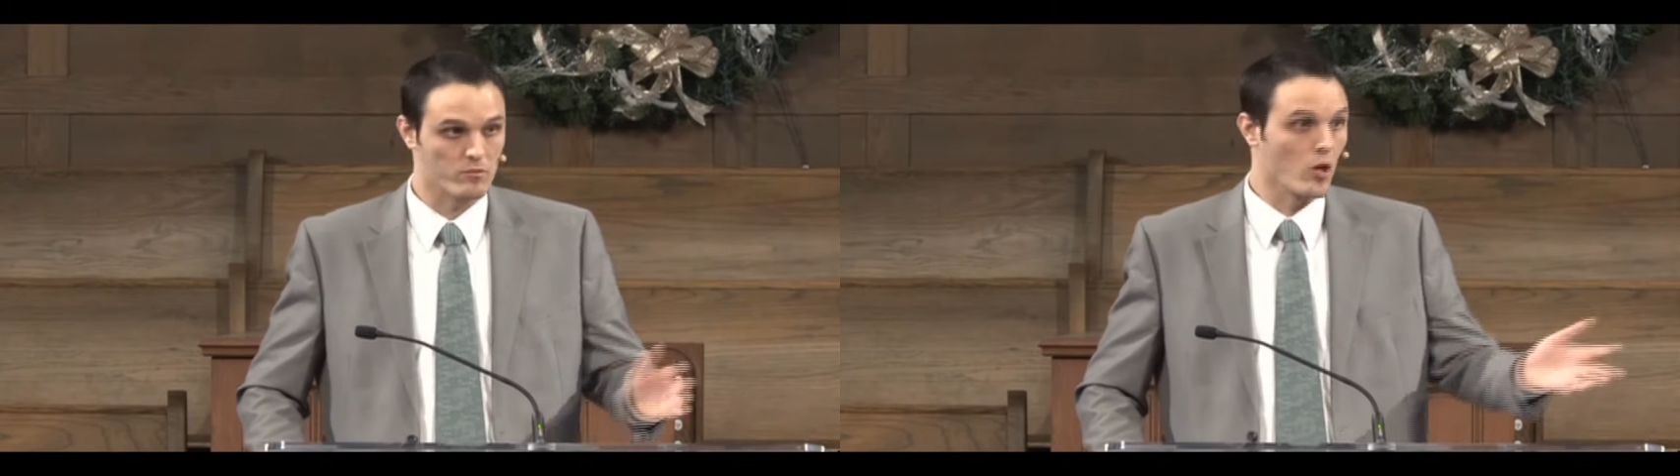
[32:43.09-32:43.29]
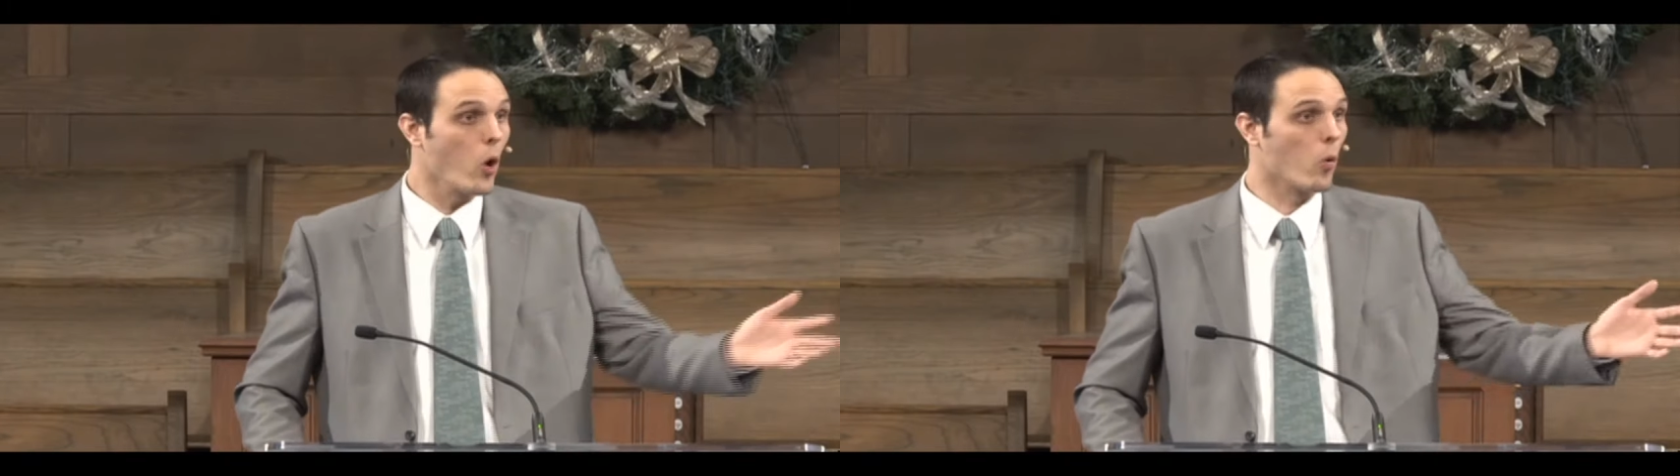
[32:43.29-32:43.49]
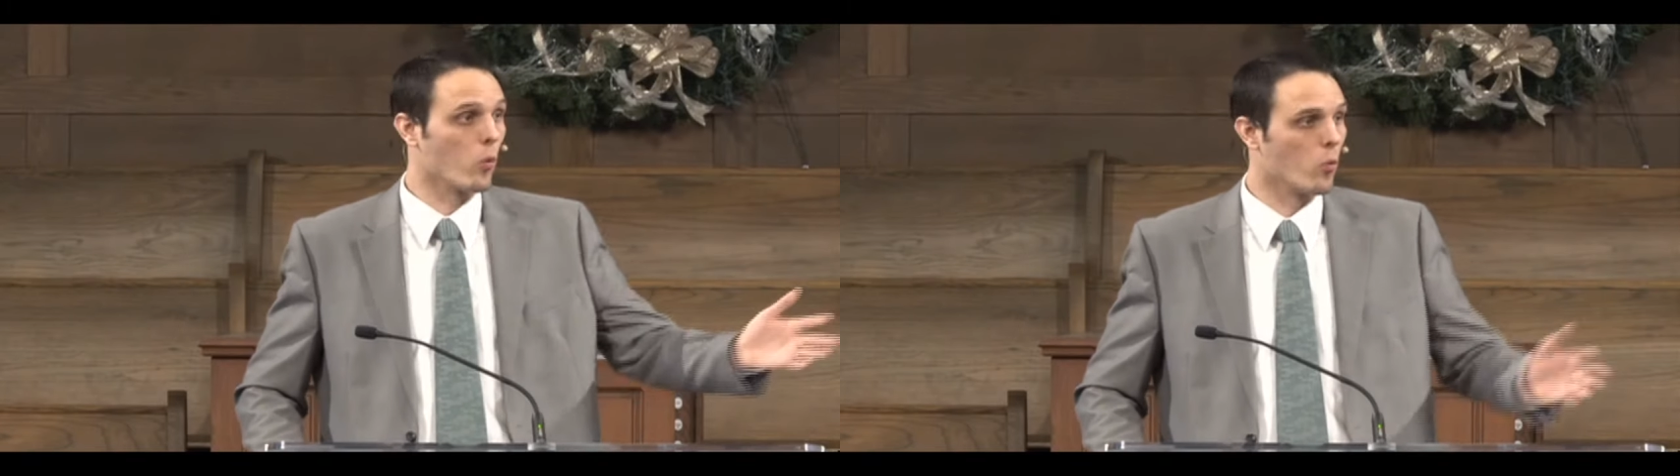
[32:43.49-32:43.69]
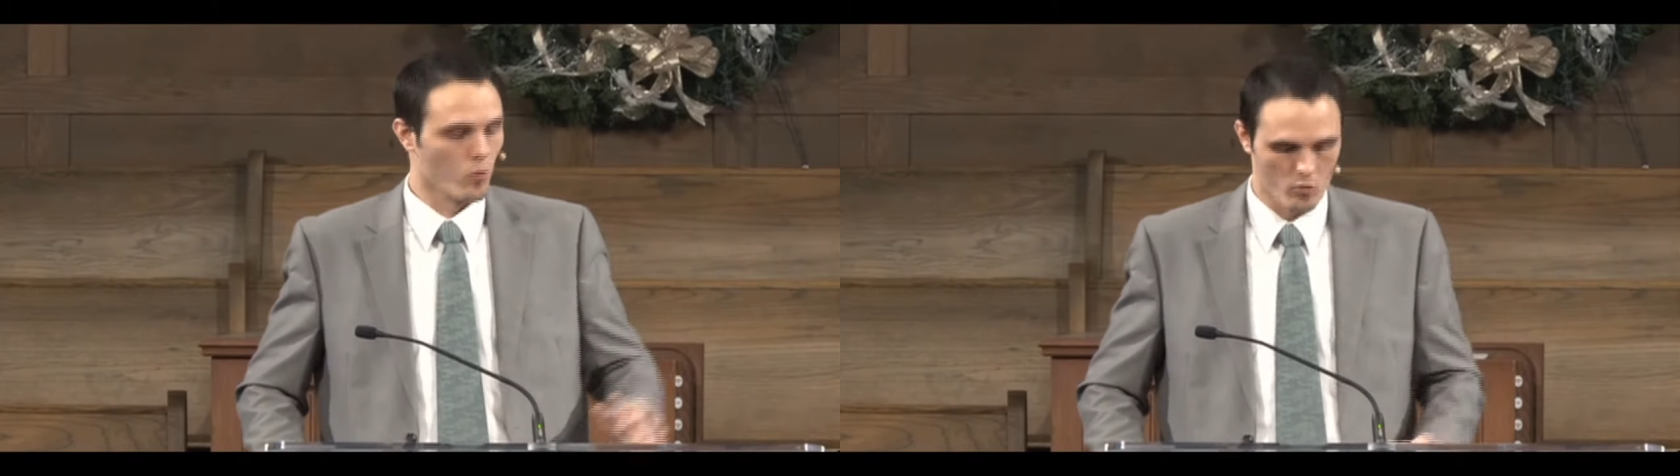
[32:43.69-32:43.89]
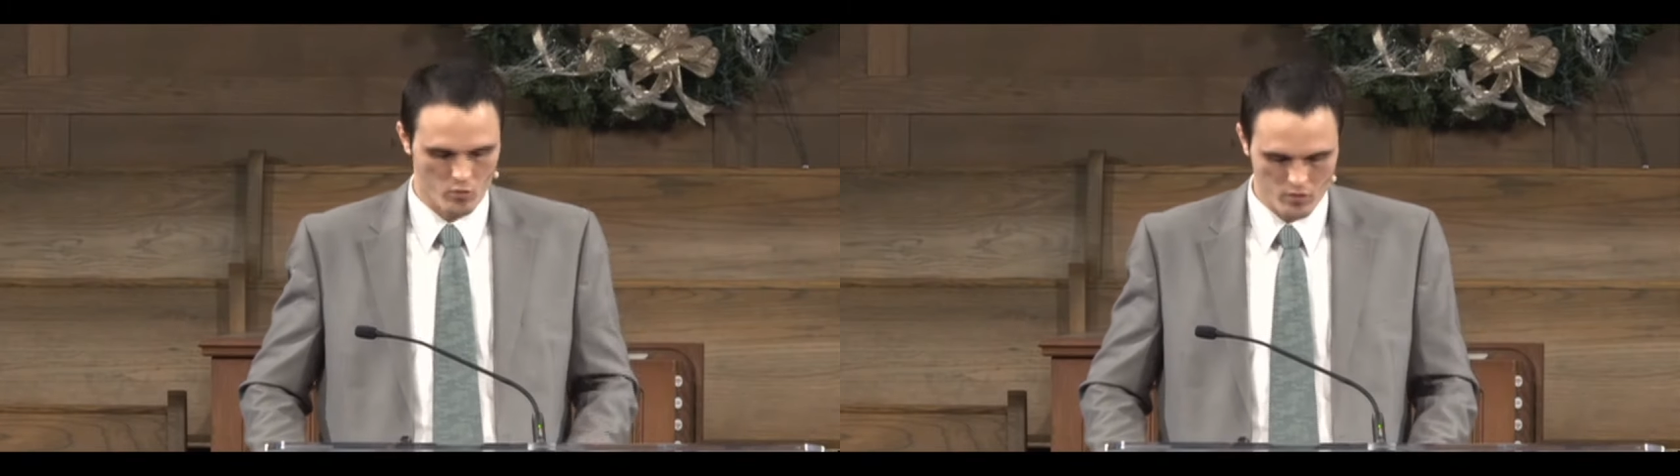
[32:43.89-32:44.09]
No.
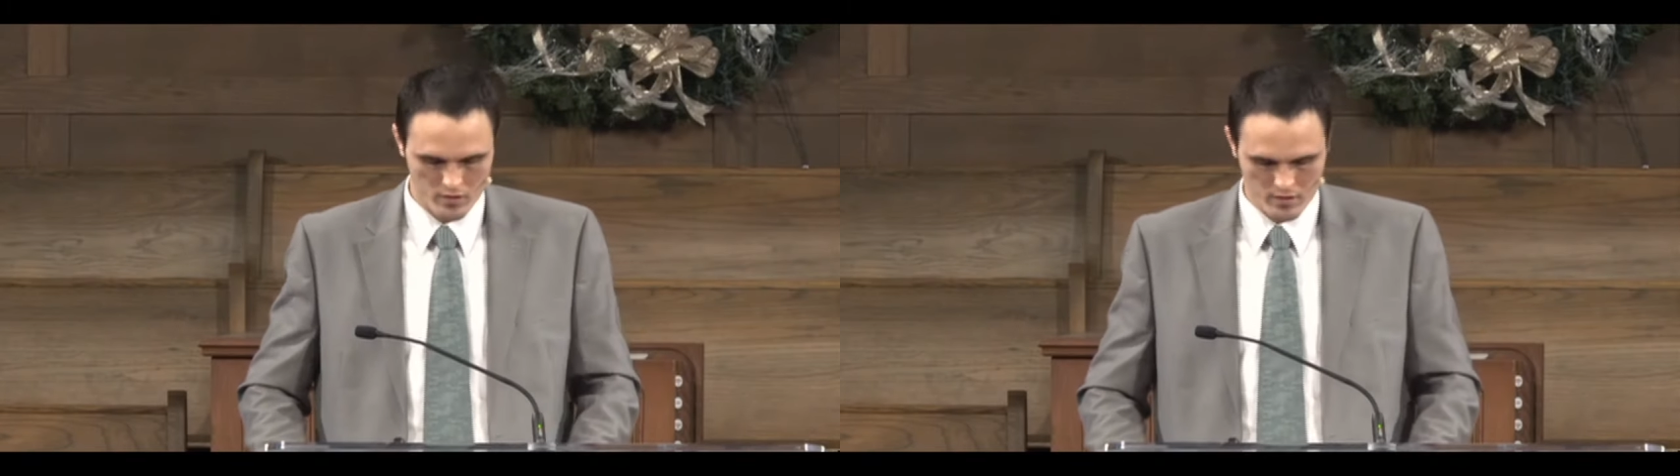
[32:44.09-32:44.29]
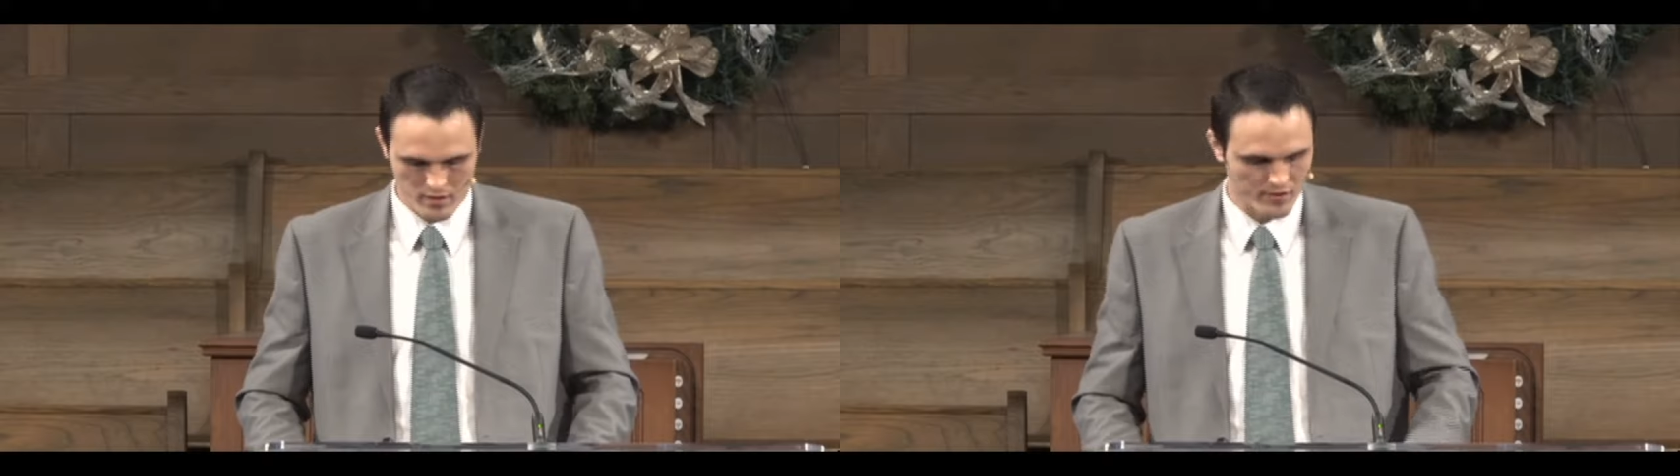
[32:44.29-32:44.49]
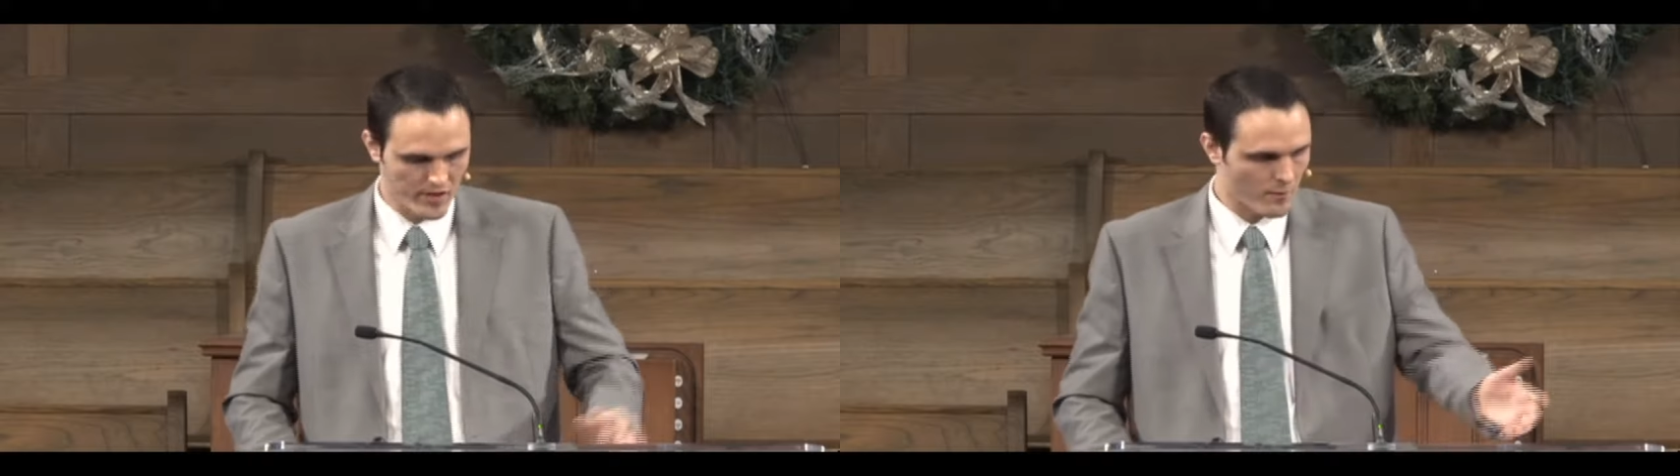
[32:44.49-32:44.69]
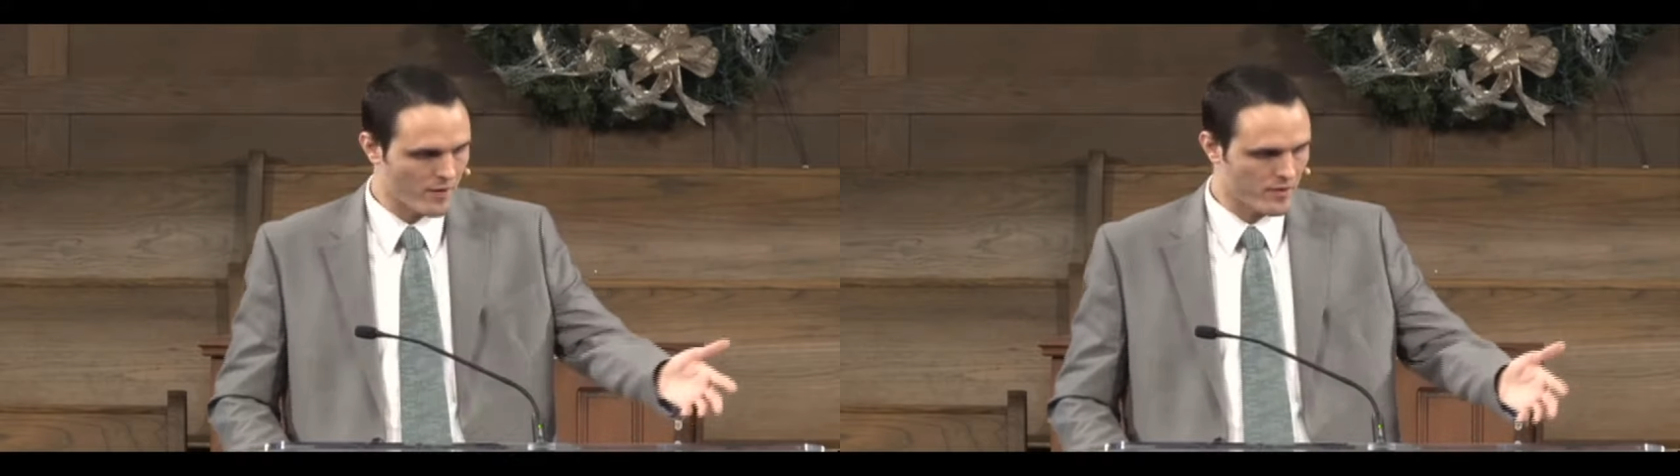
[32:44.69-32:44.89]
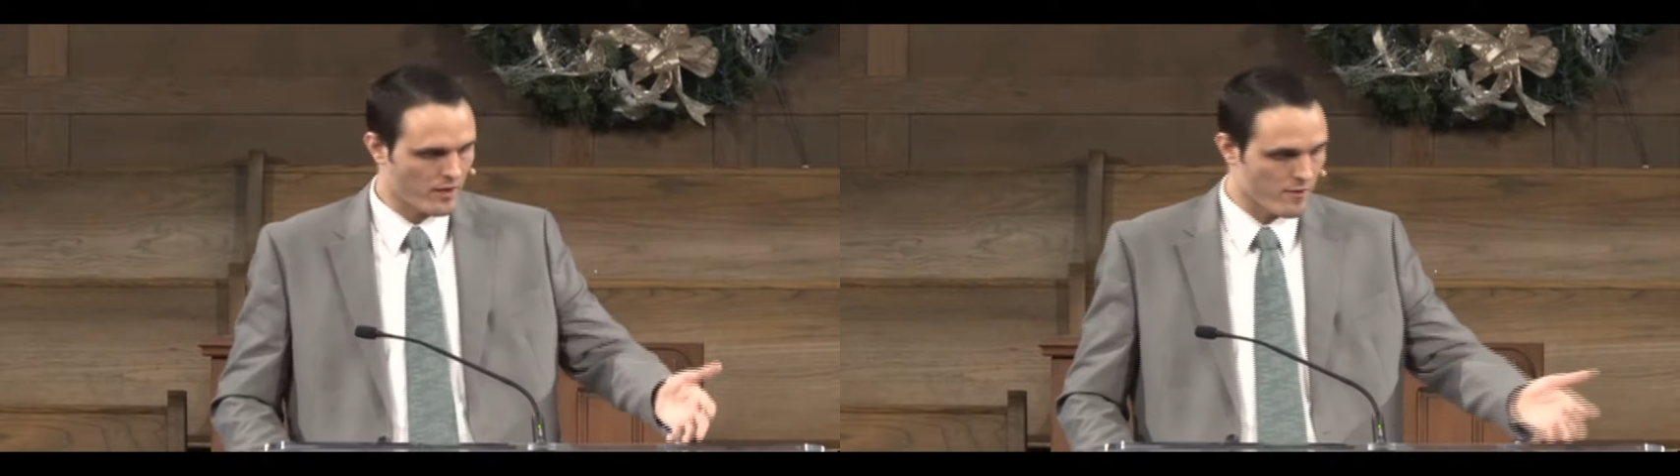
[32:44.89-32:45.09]
You see it
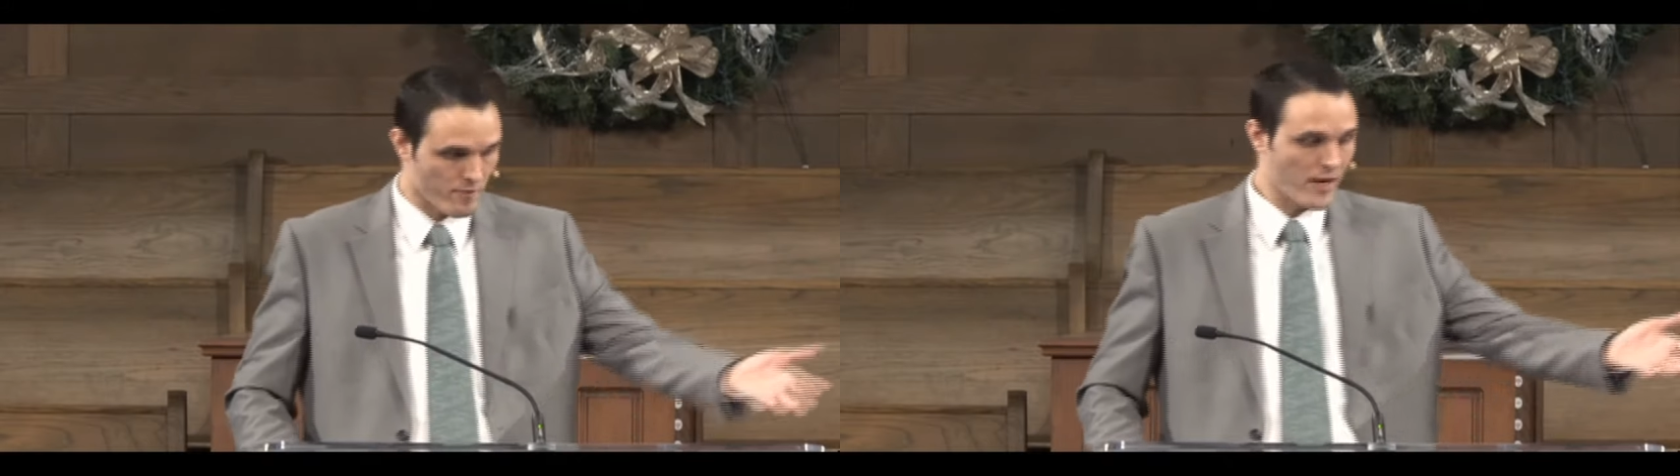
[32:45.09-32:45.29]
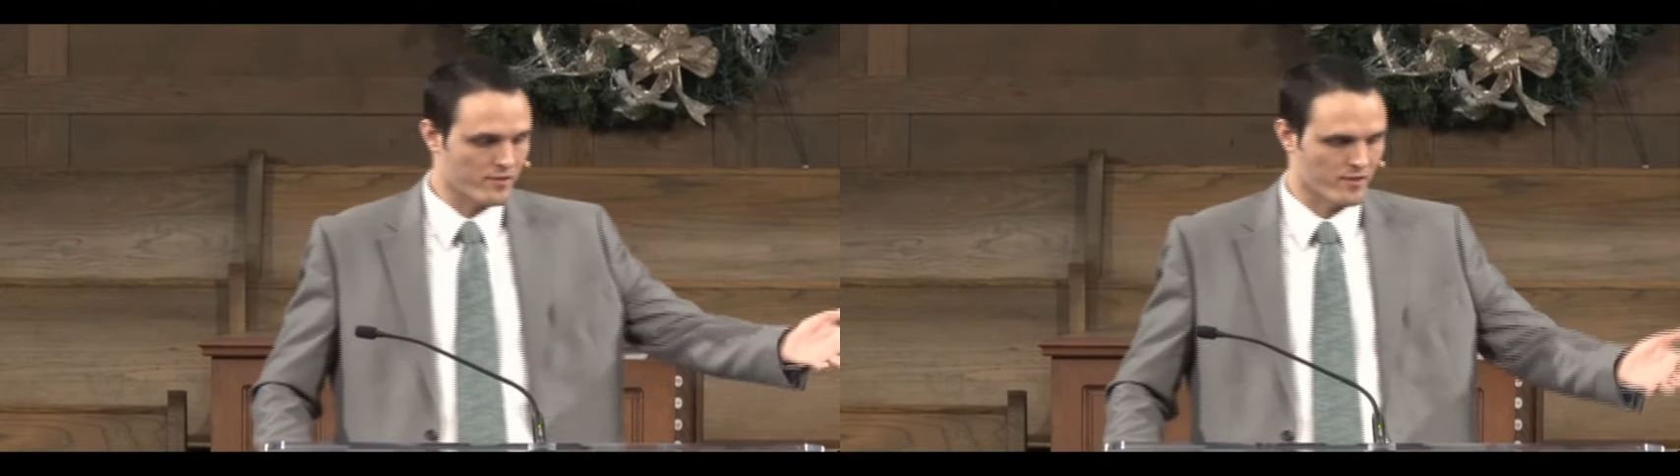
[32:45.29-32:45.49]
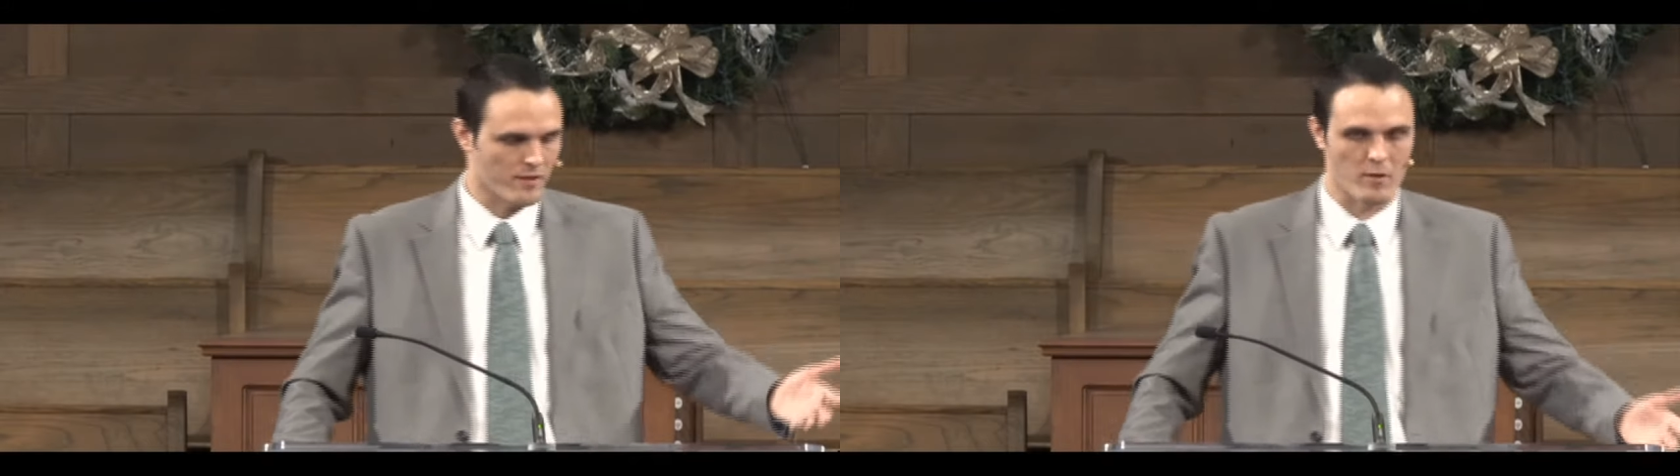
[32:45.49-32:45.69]
right there. He finds it.